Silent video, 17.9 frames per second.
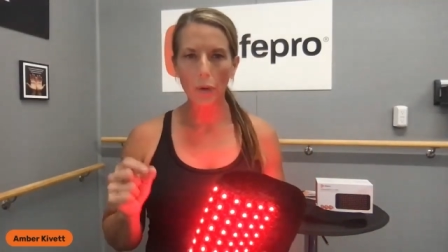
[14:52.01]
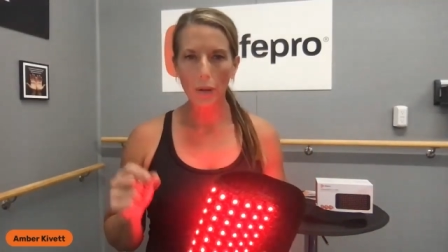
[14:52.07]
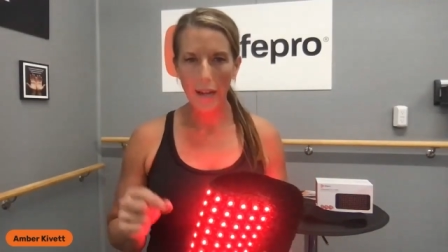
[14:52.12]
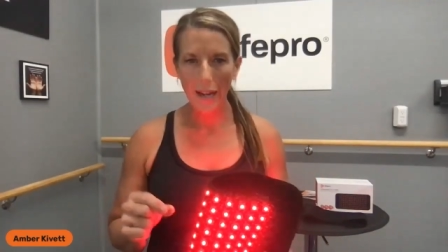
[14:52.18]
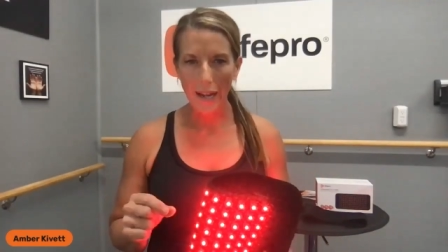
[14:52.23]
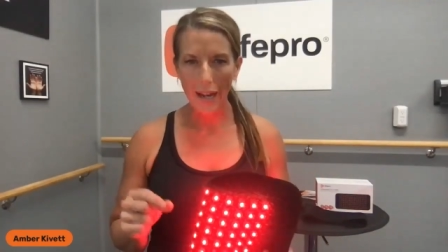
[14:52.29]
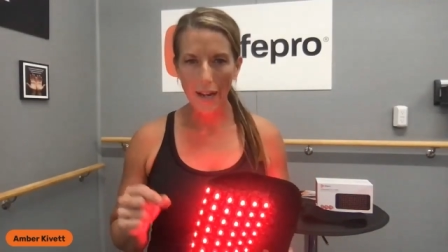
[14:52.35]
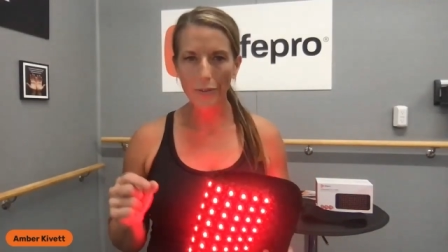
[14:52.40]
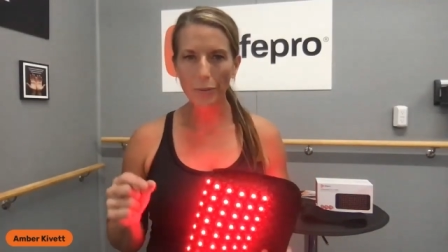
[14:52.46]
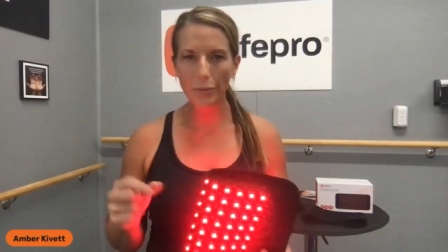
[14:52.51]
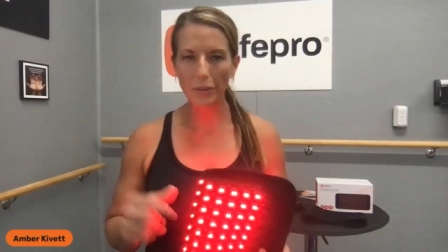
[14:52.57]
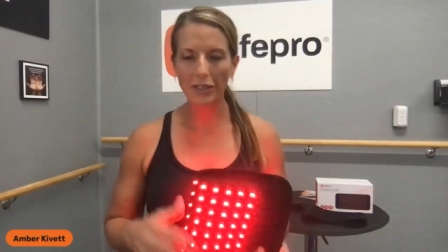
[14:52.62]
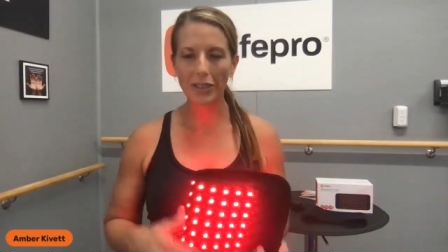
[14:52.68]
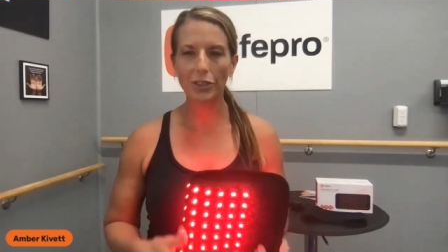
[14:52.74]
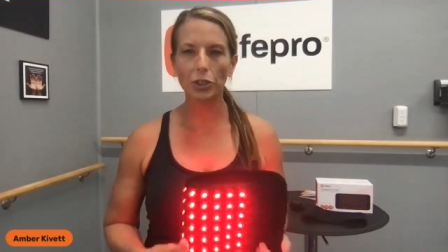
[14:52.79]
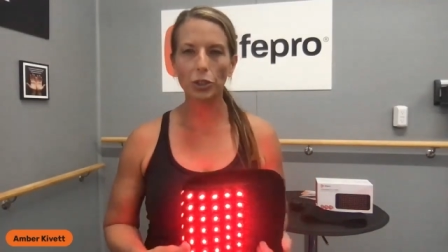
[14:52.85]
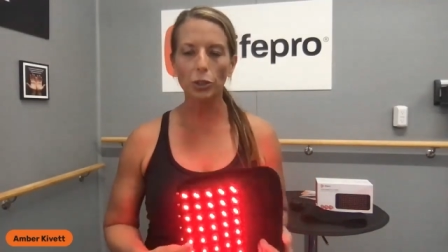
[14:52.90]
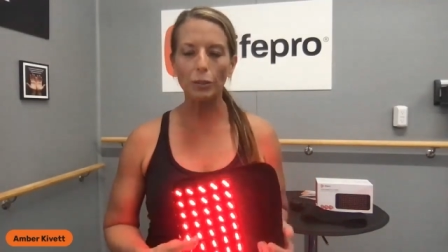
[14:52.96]
have the
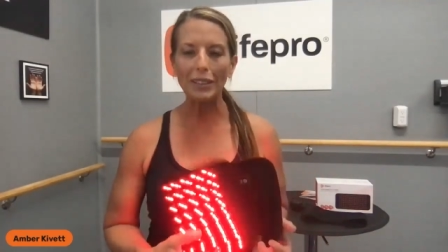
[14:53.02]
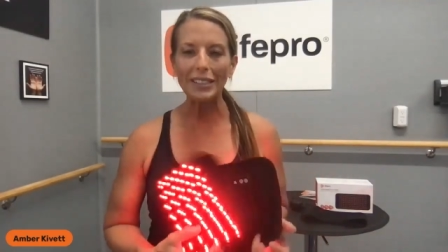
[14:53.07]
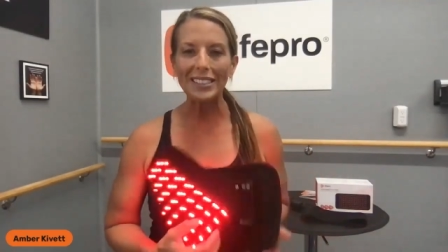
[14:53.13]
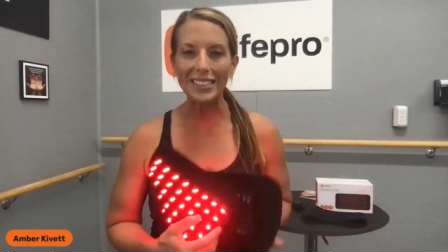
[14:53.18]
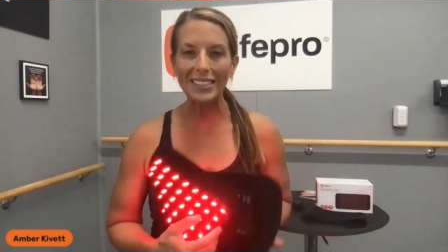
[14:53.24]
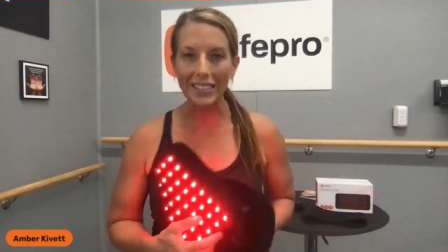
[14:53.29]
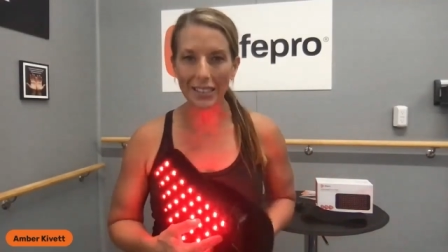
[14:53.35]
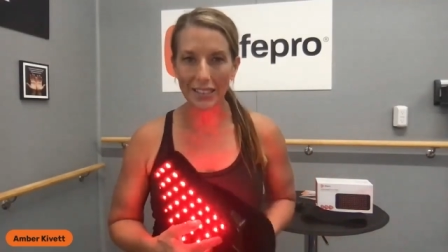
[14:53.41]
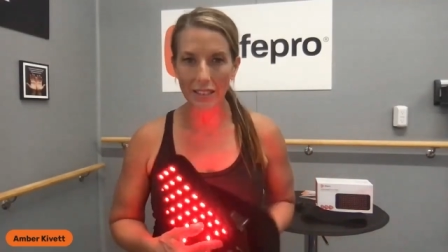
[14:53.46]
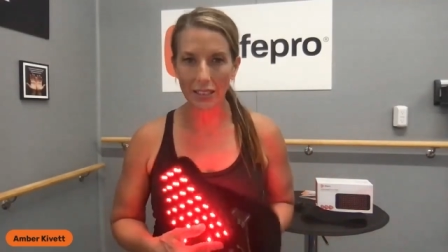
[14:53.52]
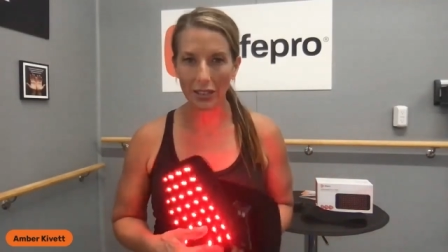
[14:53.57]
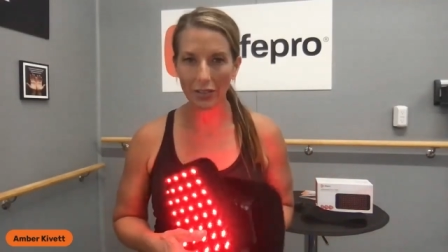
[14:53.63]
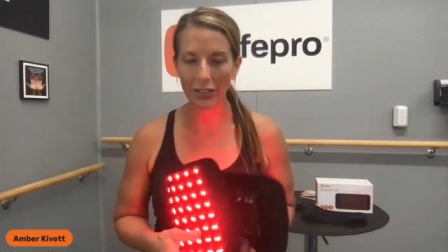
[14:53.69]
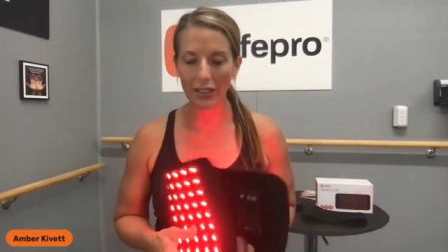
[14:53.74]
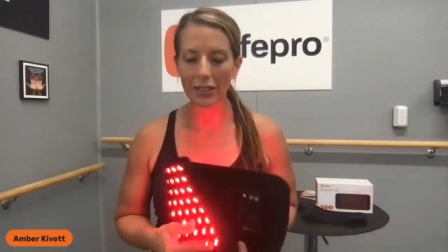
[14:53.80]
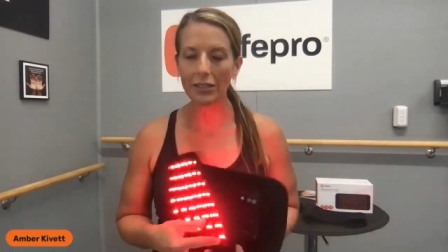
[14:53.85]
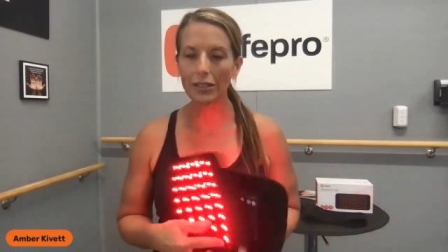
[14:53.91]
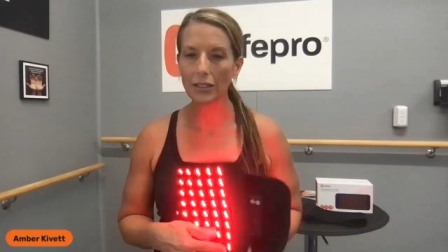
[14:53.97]
potential to be sensitive
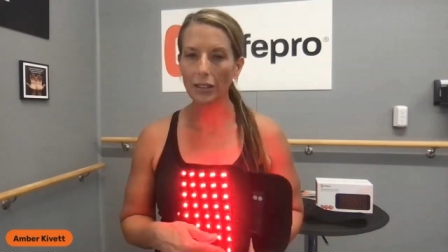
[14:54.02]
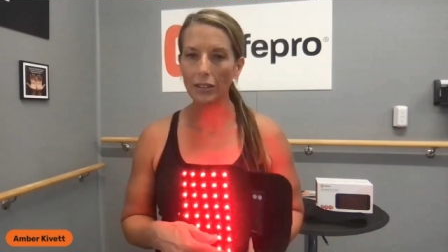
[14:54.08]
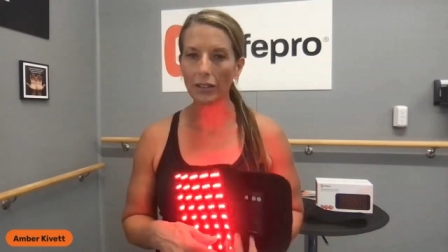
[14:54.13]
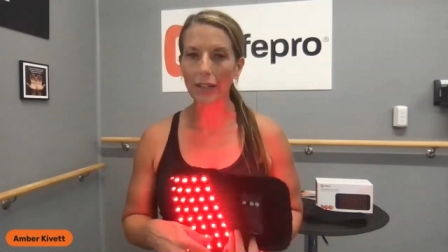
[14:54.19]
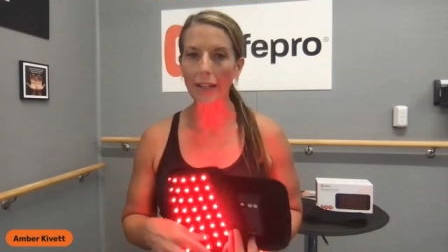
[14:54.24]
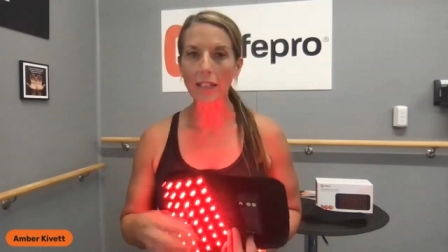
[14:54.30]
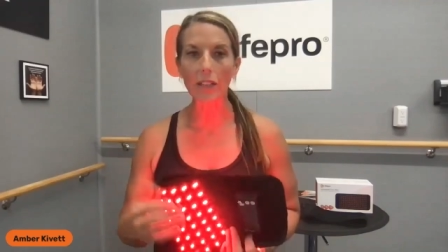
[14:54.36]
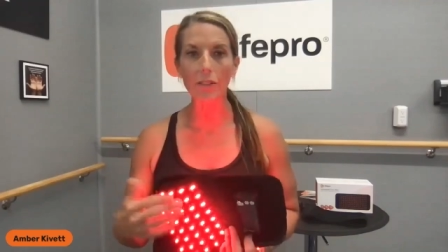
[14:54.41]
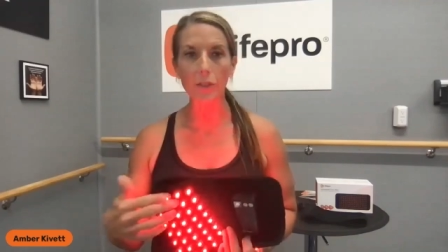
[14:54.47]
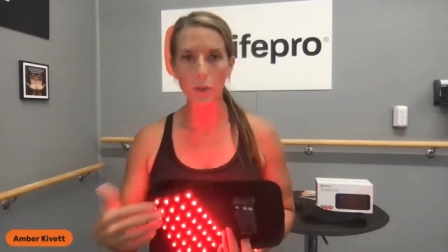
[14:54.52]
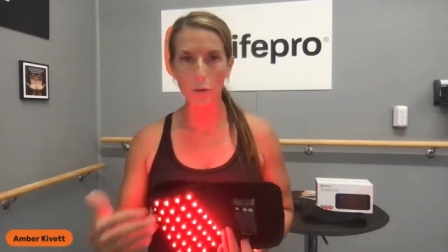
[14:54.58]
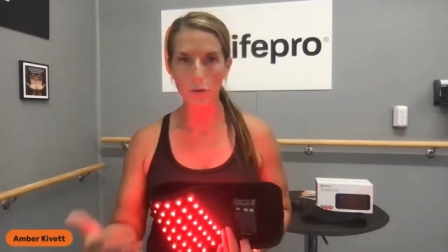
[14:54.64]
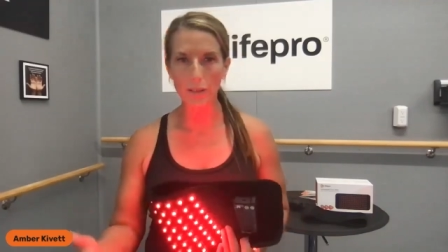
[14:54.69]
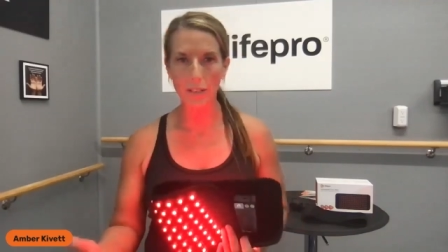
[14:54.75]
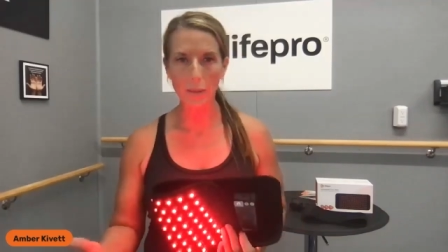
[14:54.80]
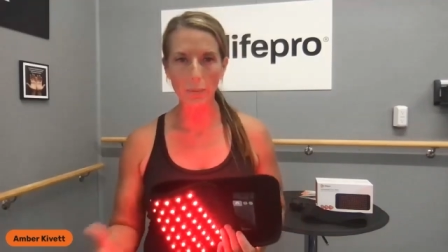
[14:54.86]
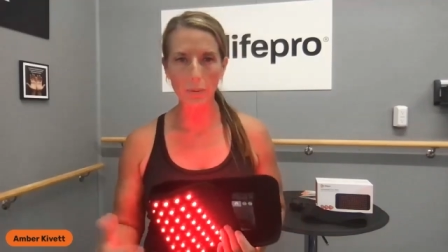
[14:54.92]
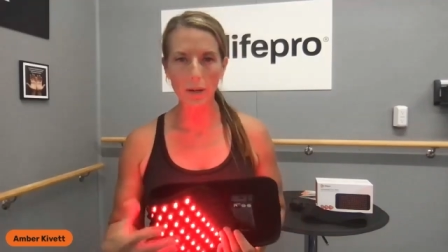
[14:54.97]
in sunlight if you use
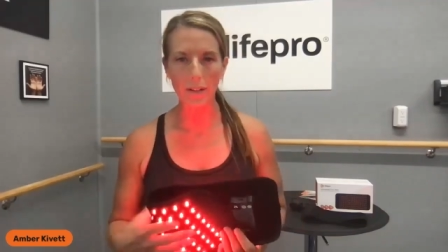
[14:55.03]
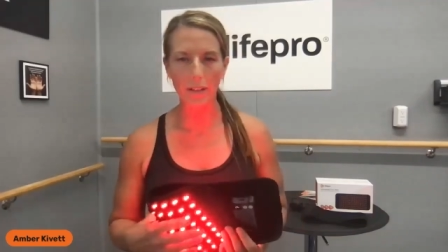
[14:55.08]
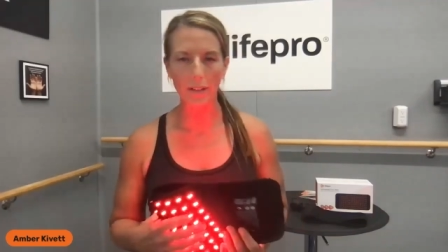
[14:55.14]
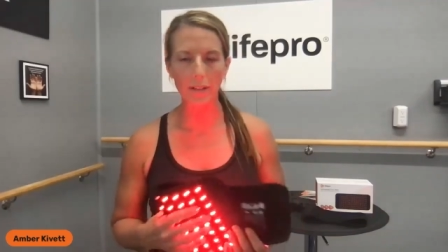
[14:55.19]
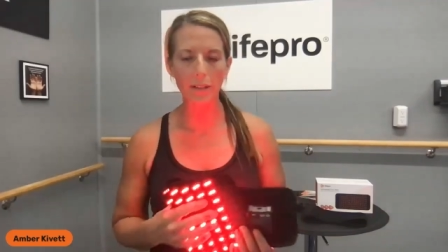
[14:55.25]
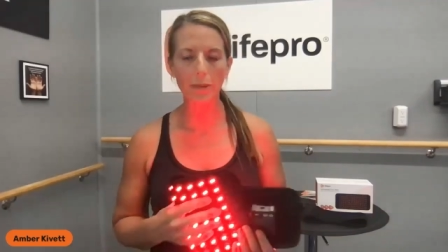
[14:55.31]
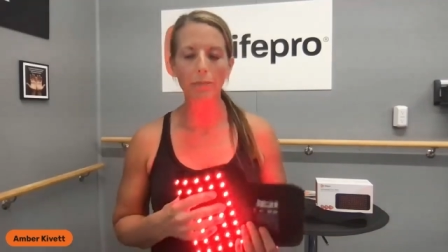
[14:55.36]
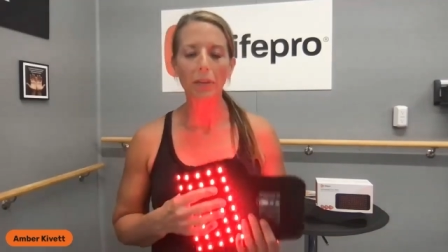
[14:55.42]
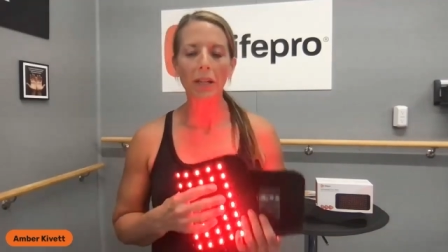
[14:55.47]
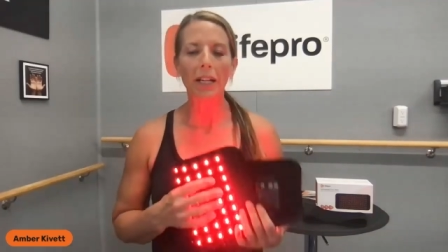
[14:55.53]
that product.